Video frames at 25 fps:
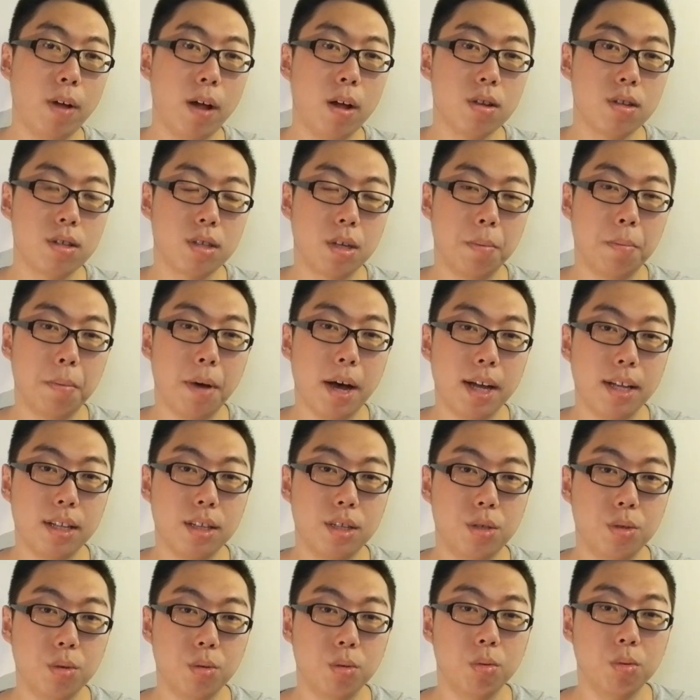files
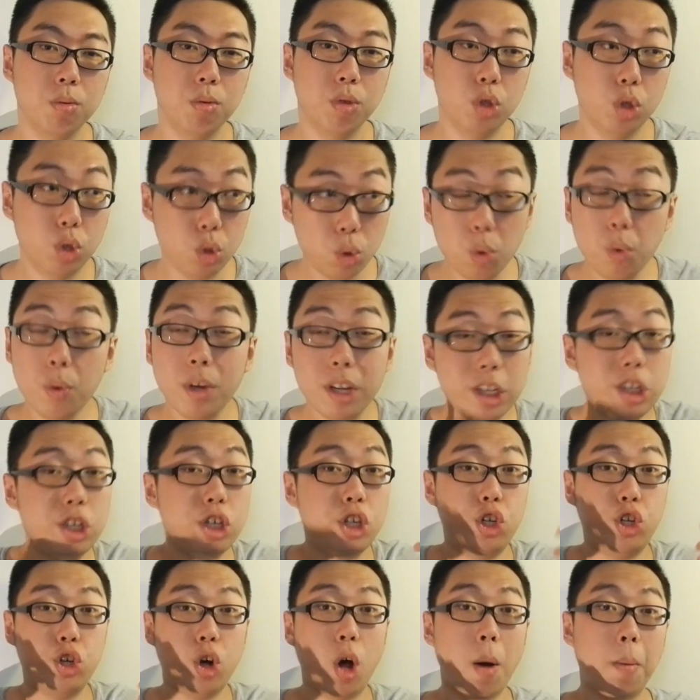command to do
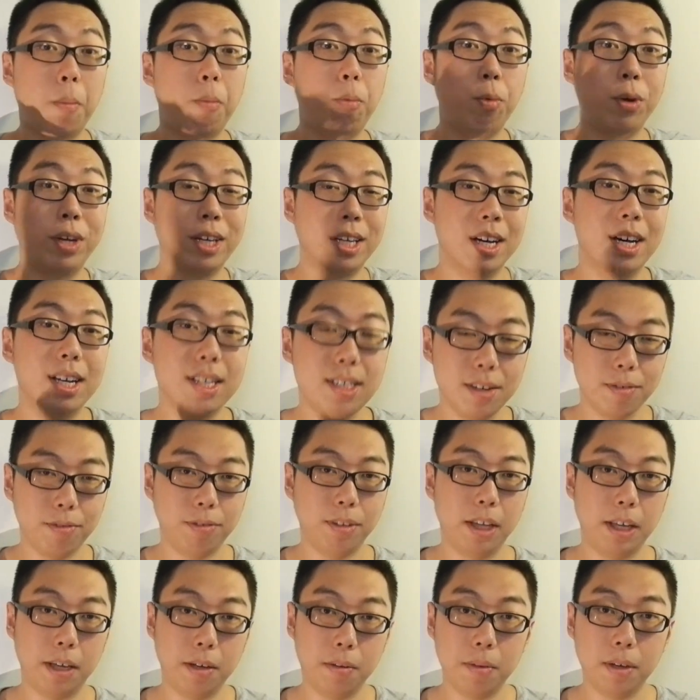its job
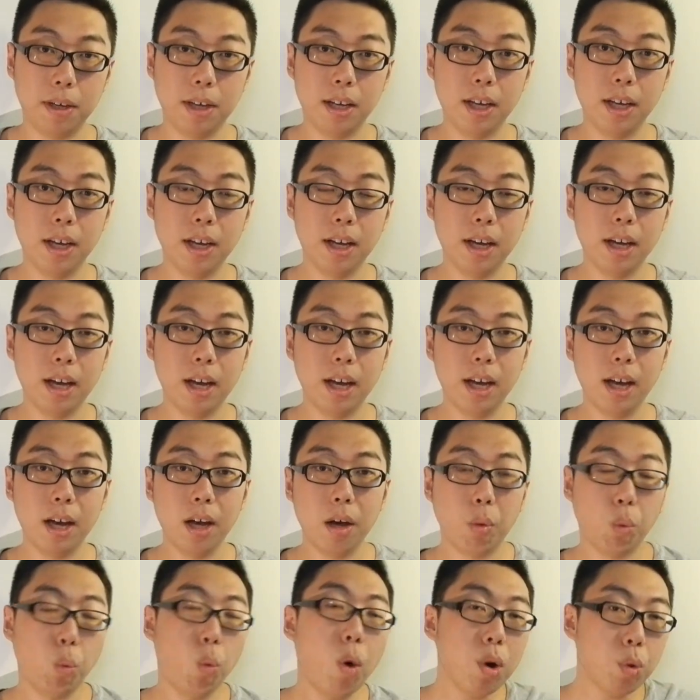recursively.
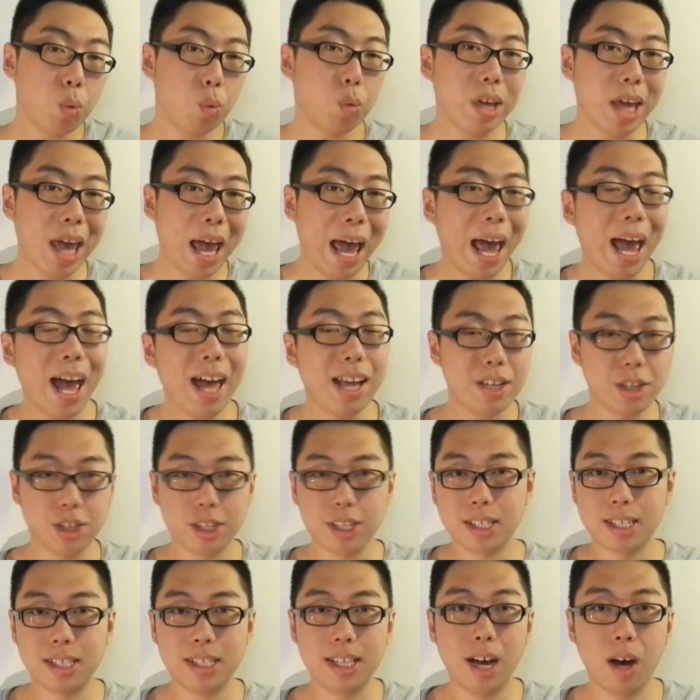What we had
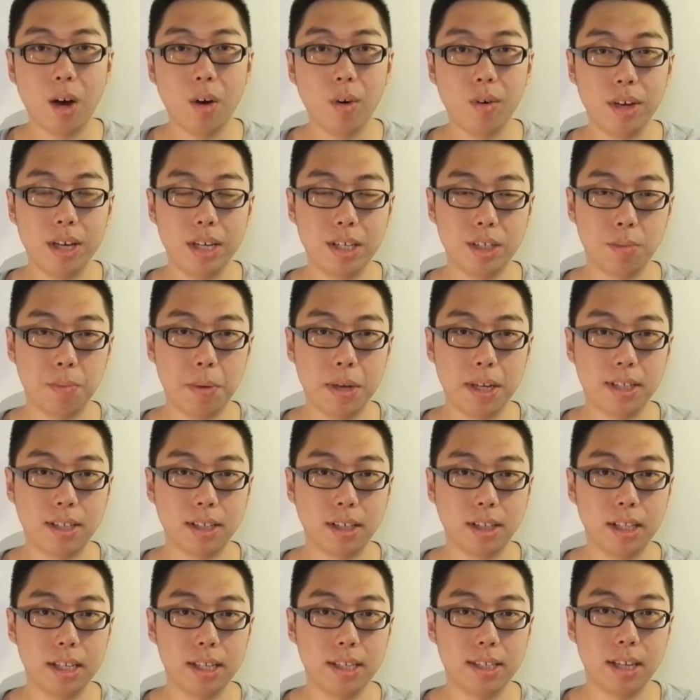just now is
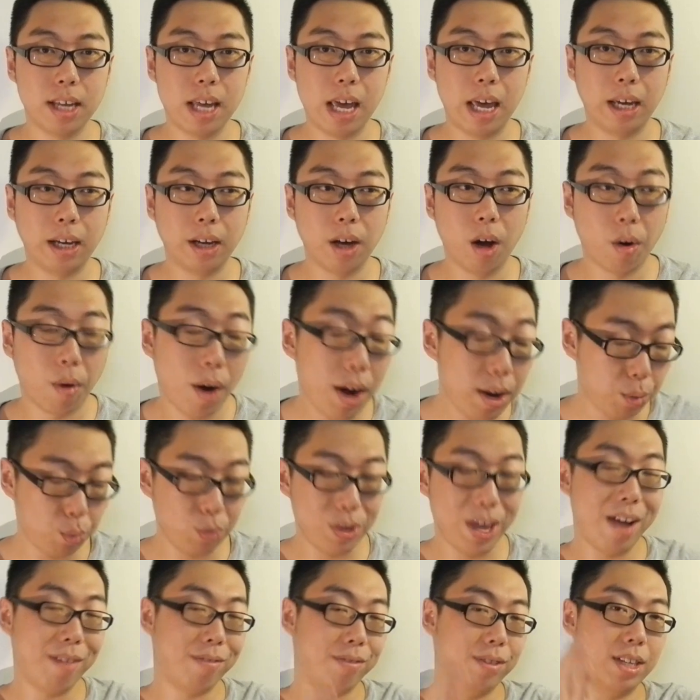basically saying, alright,
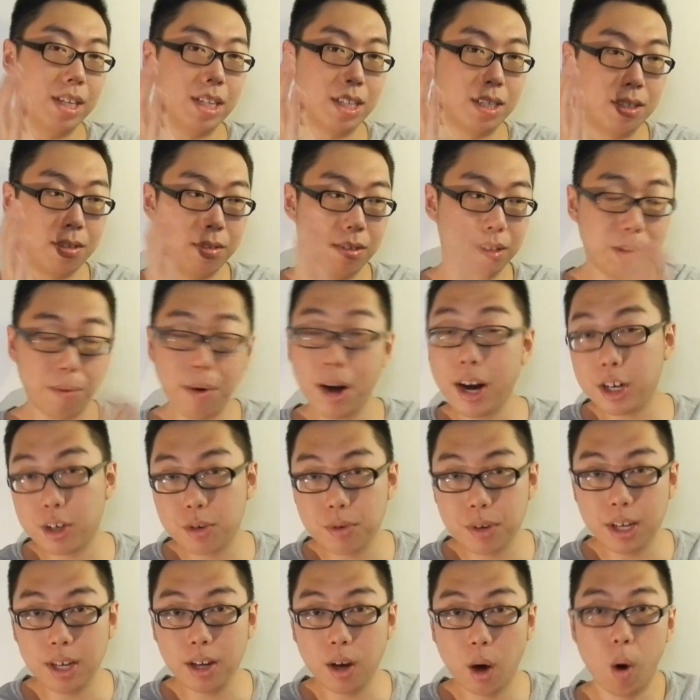we have this
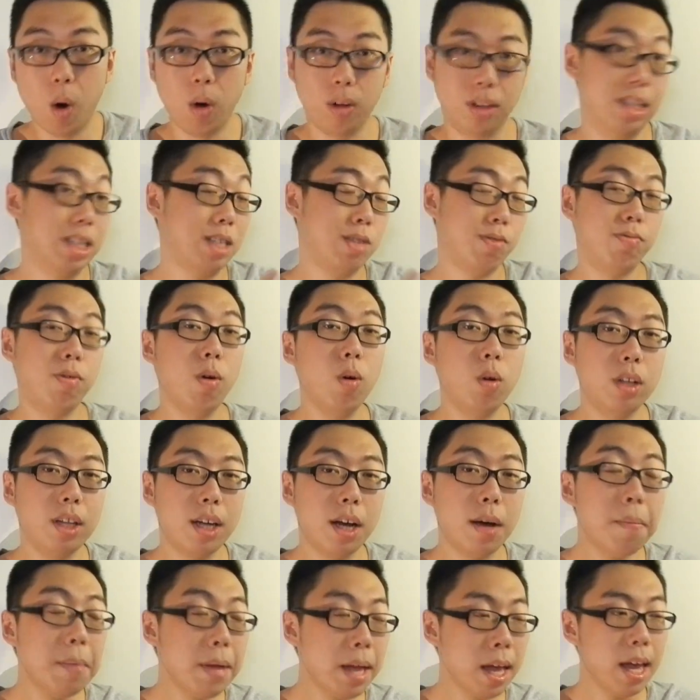directory or this
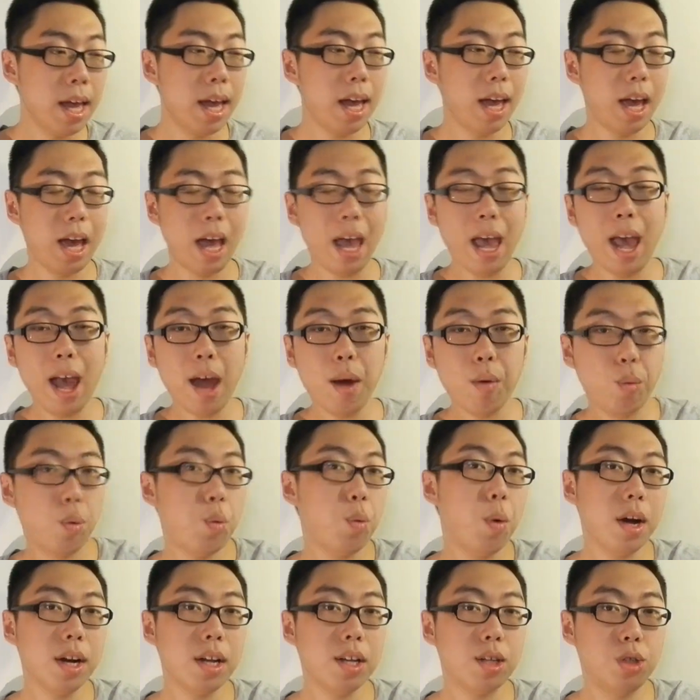folder, and
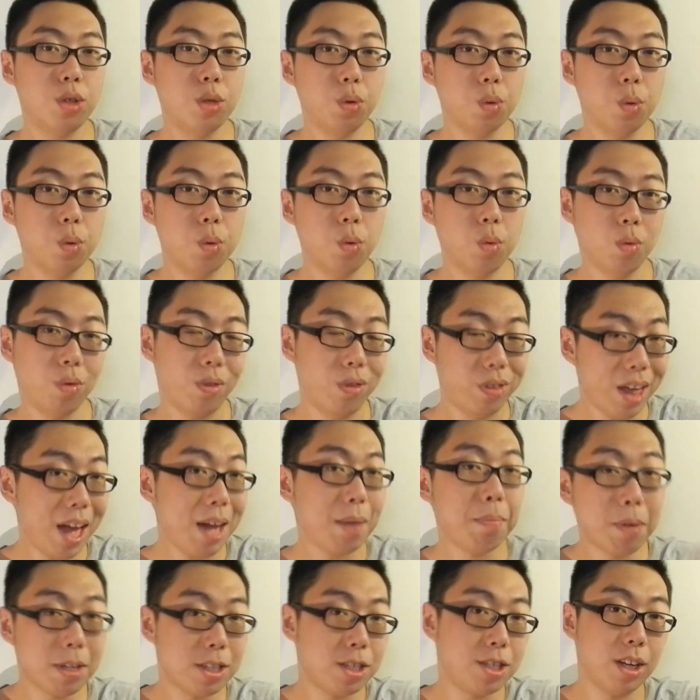we want to do
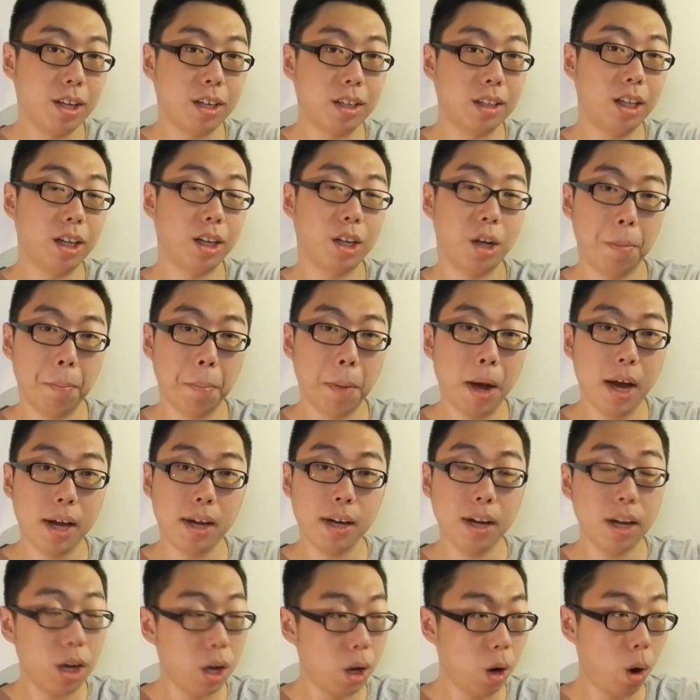that particular
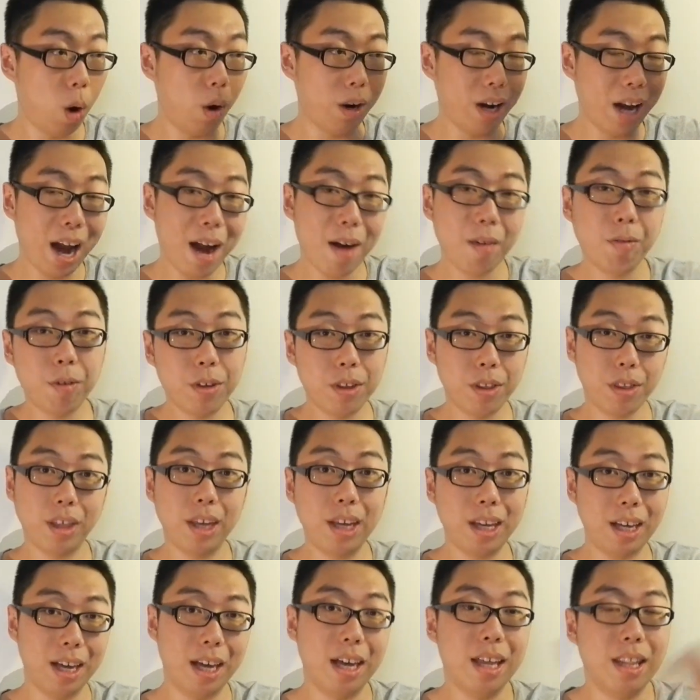command on
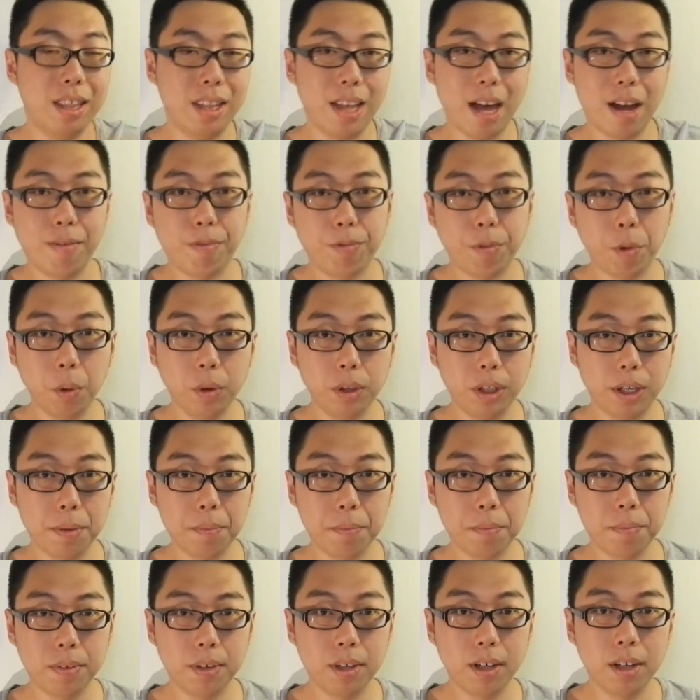everything in that
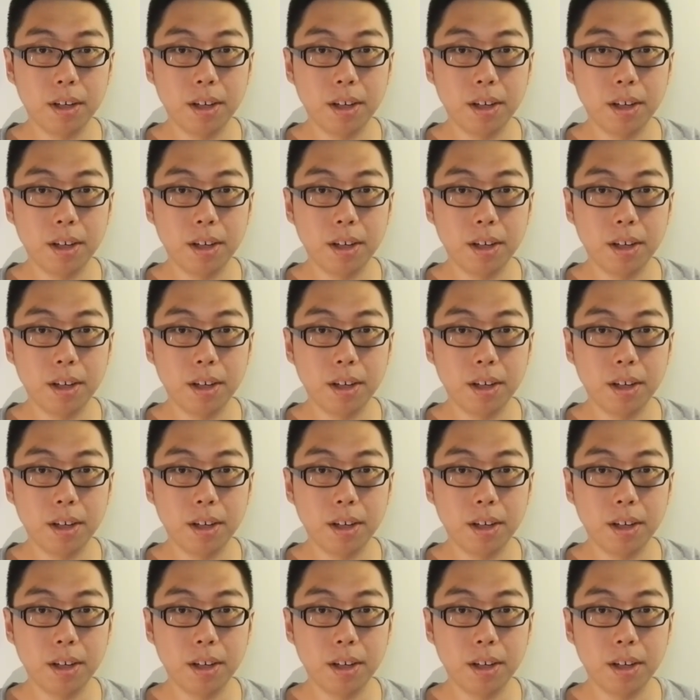folder.